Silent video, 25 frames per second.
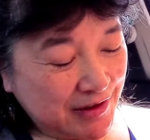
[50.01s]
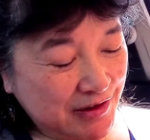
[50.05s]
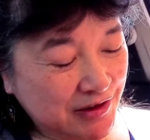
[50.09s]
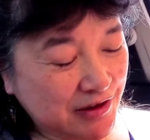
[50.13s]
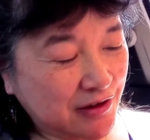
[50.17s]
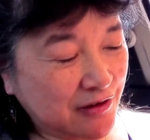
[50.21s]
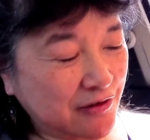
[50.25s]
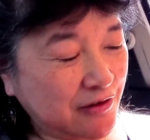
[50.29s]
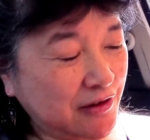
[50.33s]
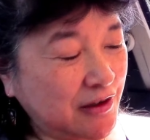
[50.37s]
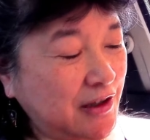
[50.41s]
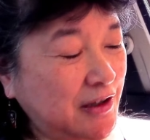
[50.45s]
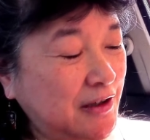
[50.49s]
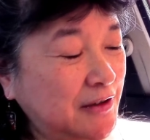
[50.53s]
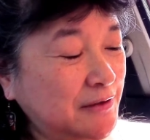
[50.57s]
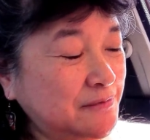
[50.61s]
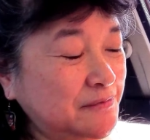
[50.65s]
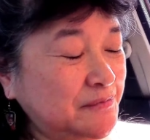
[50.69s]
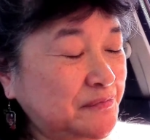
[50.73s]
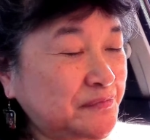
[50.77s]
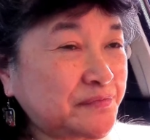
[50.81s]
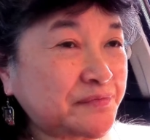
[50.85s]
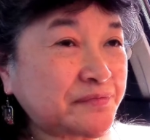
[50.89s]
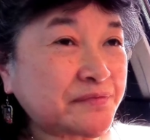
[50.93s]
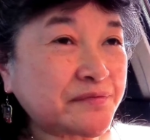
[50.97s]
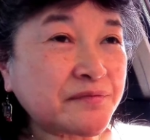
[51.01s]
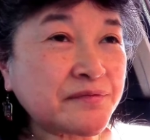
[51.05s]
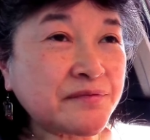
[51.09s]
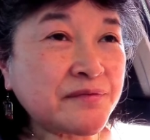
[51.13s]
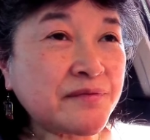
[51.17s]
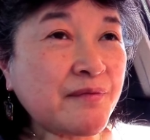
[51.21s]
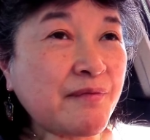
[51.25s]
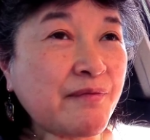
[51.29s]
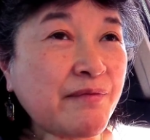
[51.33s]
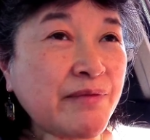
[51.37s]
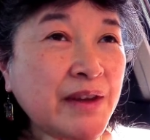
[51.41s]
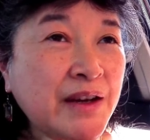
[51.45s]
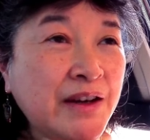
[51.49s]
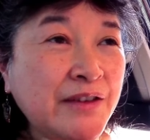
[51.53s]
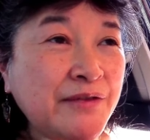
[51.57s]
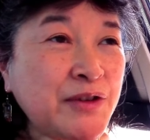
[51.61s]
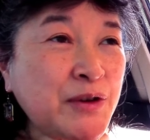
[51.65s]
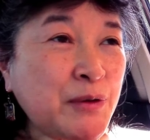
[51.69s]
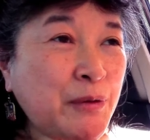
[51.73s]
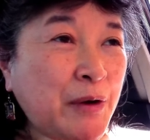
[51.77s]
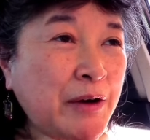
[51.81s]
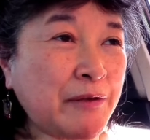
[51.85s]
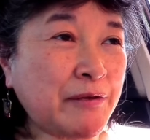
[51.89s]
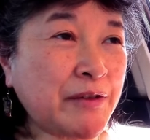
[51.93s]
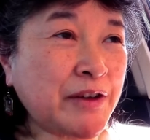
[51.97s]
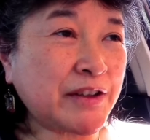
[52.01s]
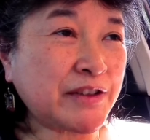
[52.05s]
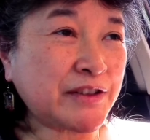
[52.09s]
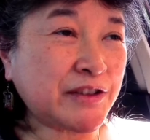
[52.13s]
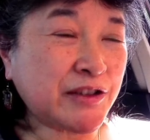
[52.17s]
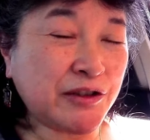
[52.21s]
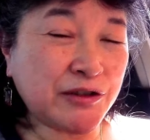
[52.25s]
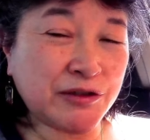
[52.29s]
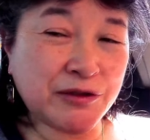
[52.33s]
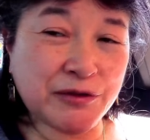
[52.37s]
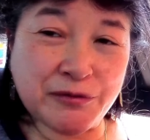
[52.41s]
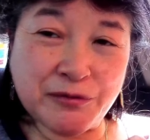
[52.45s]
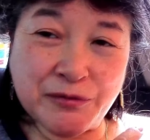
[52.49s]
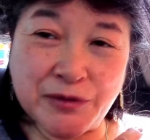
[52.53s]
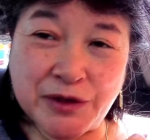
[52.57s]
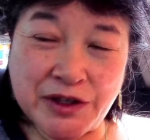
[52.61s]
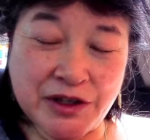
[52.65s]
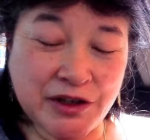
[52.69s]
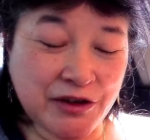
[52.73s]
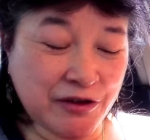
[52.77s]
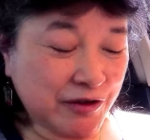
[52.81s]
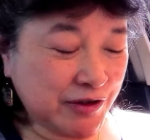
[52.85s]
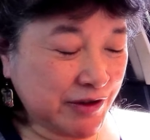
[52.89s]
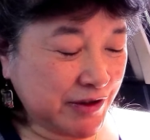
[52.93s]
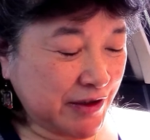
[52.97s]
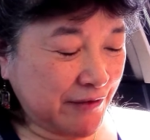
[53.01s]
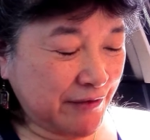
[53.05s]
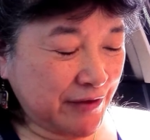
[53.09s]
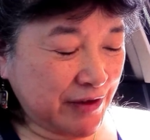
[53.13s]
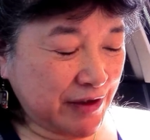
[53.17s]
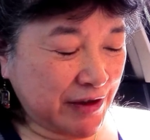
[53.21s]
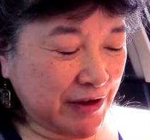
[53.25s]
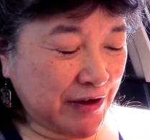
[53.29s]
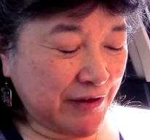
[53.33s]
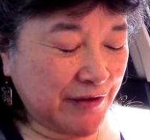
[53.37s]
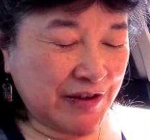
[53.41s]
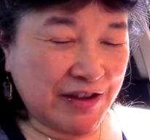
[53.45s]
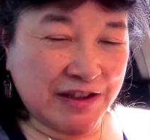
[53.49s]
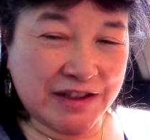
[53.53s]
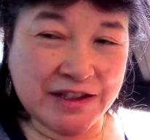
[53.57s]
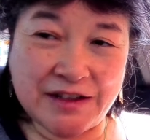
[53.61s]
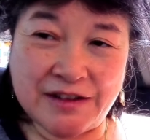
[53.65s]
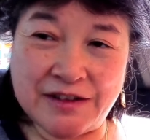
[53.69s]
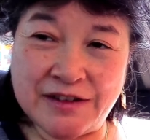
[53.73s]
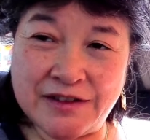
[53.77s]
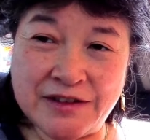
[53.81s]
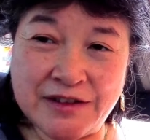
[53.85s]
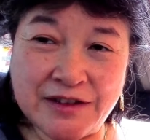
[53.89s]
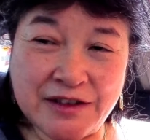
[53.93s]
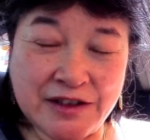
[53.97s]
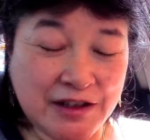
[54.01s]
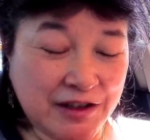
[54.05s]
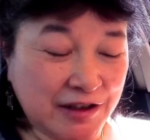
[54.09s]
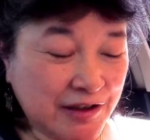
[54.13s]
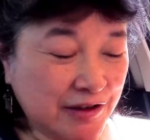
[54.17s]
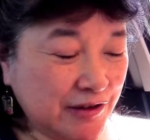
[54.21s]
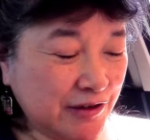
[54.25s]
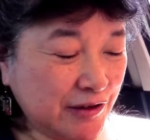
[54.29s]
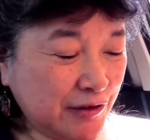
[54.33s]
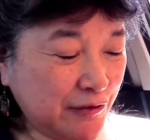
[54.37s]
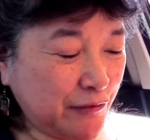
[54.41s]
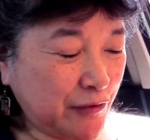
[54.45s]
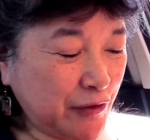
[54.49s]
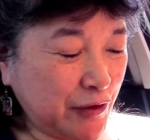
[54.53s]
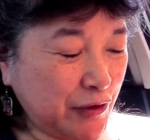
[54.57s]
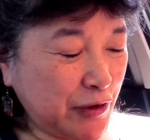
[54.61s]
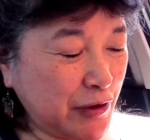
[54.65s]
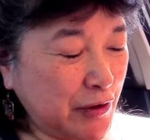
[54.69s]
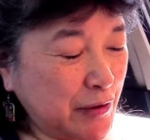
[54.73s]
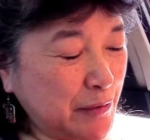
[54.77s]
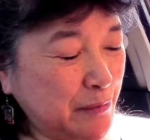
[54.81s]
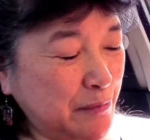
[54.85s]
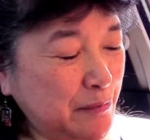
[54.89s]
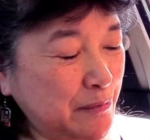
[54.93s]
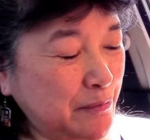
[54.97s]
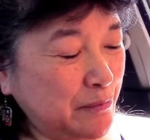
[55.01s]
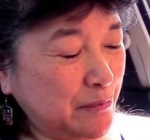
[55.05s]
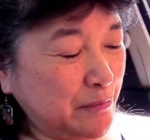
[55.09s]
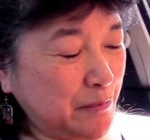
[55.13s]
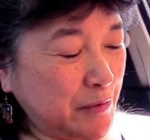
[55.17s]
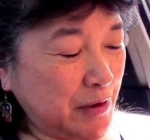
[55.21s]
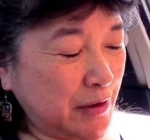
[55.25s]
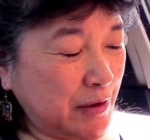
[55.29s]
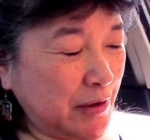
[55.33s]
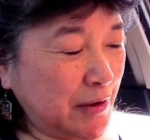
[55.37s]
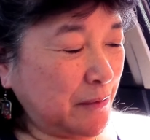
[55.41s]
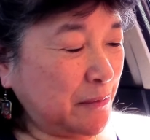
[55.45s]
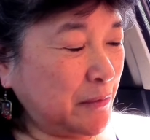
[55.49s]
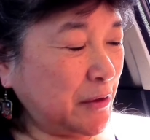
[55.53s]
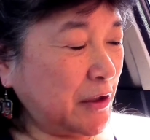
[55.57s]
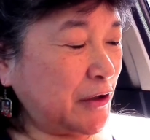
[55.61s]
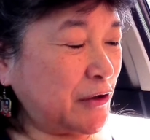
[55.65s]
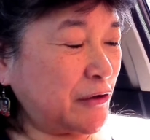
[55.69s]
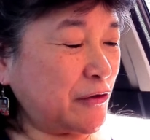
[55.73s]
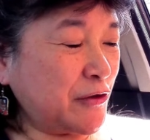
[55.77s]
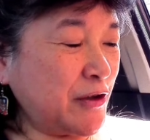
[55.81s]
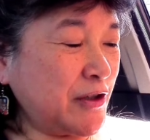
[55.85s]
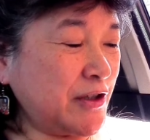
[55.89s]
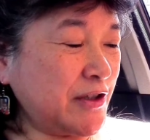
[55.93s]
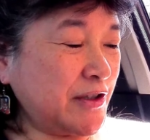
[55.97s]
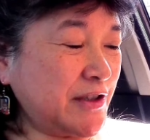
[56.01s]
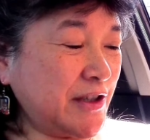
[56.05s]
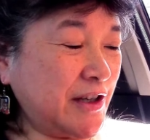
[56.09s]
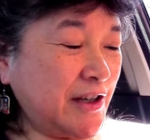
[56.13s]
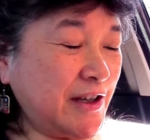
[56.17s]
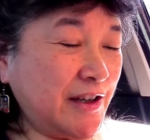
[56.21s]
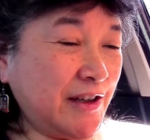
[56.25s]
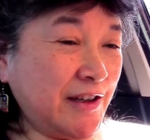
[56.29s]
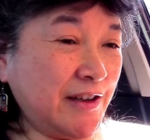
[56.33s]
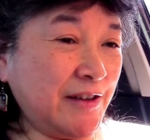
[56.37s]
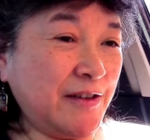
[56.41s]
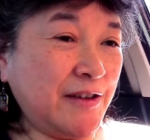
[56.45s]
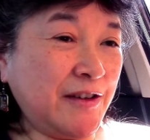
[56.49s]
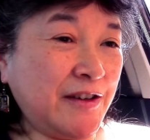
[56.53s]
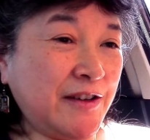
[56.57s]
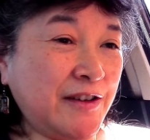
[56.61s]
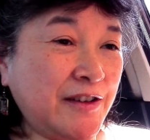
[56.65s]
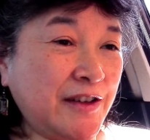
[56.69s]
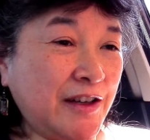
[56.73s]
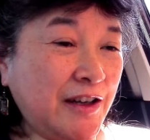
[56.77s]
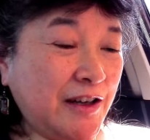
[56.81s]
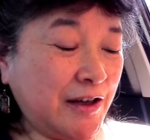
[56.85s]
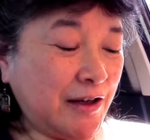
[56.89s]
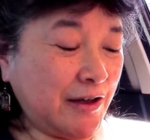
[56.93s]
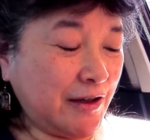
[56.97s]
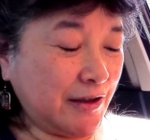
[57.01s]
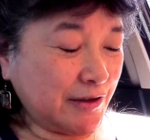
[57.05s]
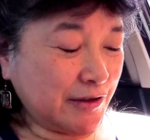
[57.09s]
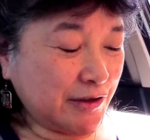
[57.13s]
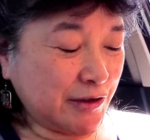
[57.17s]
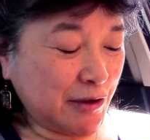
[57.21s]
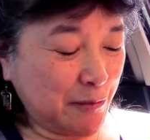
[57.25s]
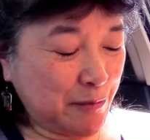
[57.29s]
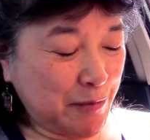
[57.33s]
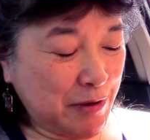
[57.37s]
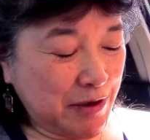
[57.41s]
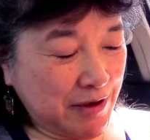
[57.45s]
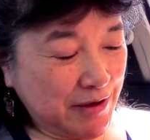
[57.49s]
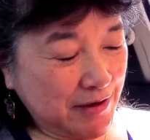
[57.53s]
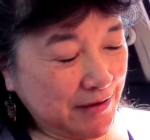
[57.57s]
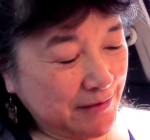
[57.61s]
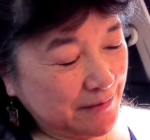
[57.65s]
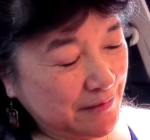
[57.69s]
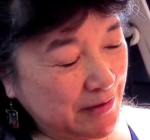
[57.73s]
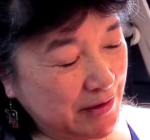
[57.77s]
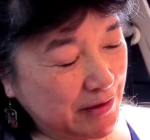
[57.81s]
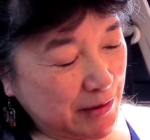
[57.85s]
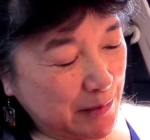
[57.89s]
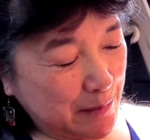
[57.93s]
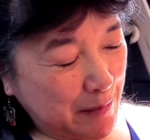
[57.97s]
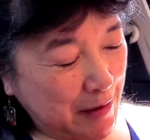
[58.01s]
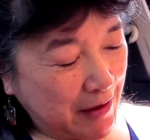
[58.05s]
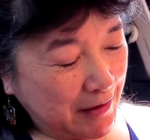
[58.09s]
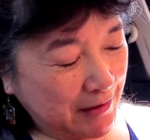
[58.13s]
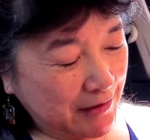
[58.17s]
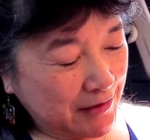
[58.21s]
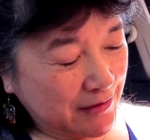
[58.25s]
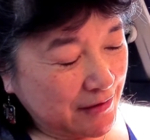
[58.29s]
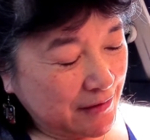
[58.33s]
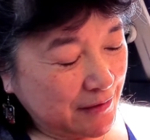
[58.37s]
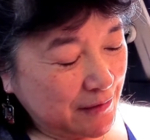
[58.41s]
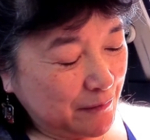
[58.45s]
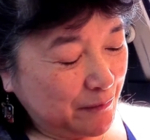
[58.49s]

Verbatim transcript: So uh, if you want one, go to one of your 7-Elevens and look for the uh, blood orange uh, uh, Slurpee in the back.